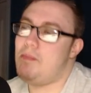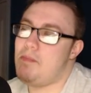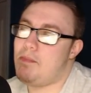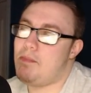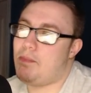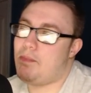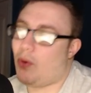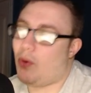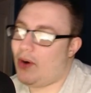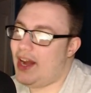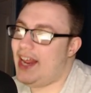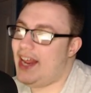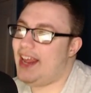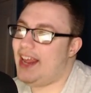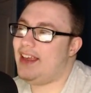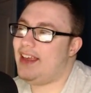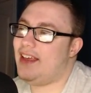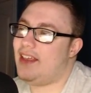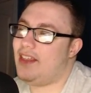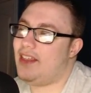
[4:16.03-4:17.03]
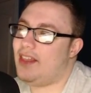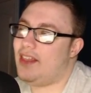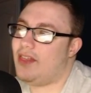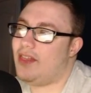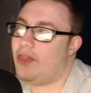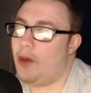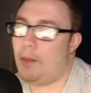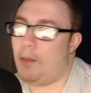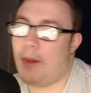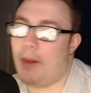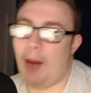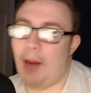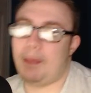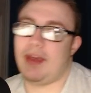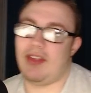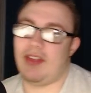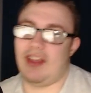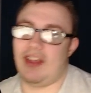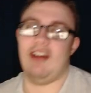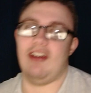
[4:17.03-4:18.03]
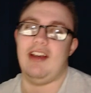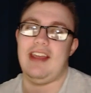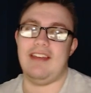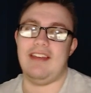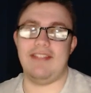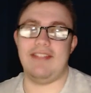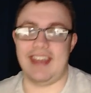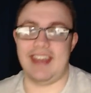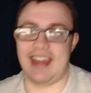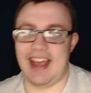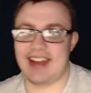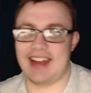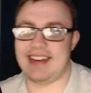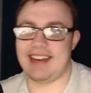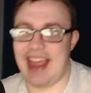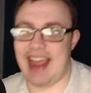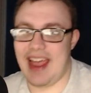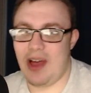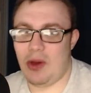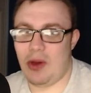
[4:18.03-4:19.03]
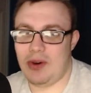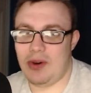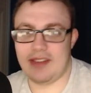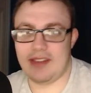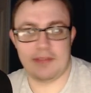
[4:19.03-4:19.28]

bring the popularity of the deck down,